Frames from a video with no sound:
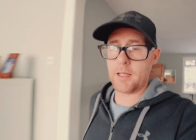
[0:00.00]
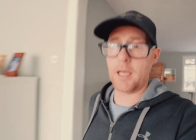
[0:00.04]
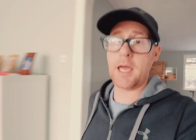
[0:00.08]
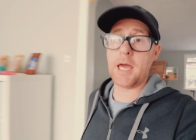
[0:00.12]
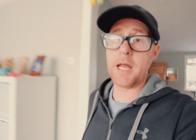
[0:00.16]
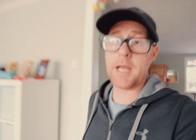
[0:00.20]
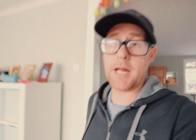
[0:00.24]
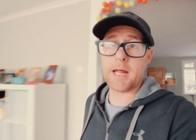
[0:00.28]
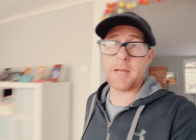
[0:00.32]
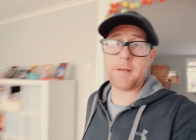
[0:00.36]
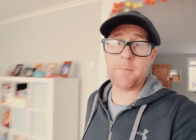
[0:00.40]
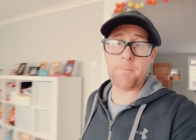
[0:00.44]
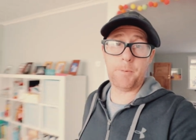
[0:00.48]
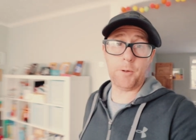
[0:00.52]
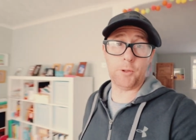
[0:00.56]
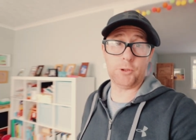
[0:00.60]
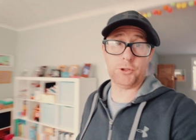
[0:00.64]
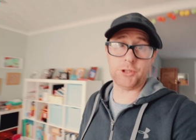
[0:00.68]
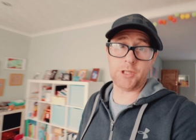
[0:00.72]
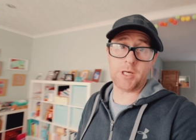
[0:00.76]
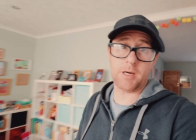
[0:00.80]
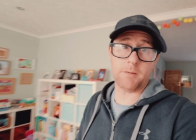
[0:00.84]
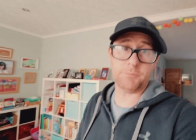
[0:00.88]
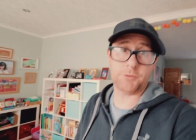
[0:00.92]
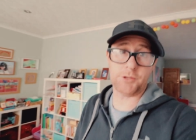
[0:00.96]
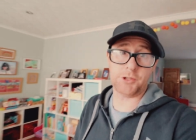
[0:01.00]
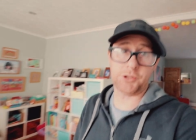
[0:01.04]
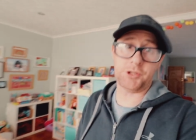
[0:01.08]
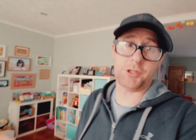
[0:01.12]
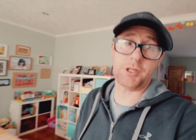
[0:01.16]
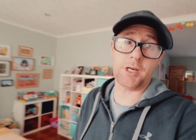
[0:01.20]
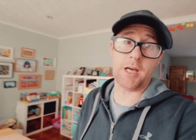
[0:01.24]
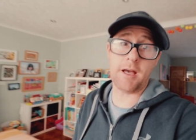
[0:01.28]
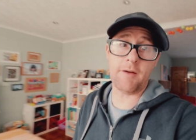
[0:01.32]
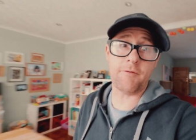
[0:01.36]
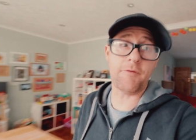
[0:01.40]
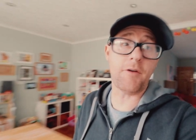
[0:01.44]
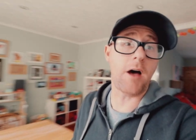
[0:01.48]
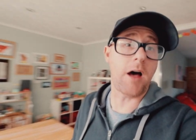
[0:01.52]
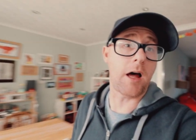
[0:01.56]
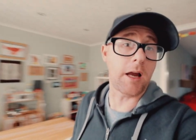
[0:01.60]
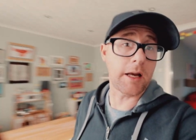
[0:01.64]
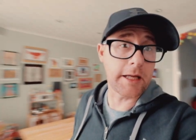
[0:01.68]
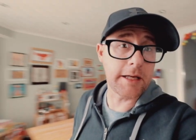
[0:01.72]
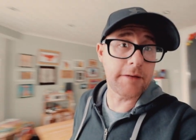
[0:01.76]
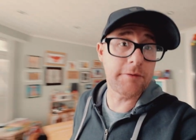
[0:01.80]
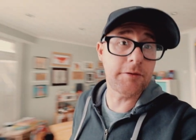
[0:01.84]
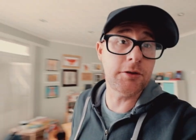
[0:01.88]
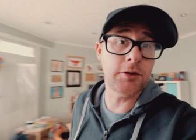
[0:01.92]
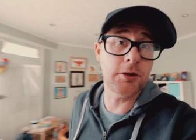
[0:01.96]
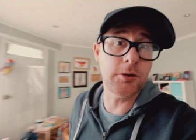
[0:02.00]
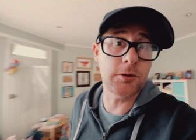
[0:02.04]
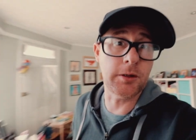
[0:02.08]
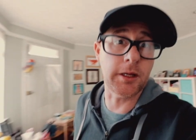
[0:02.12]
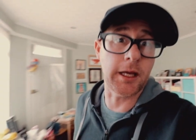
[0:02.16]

And then push comes to shove, I'll even do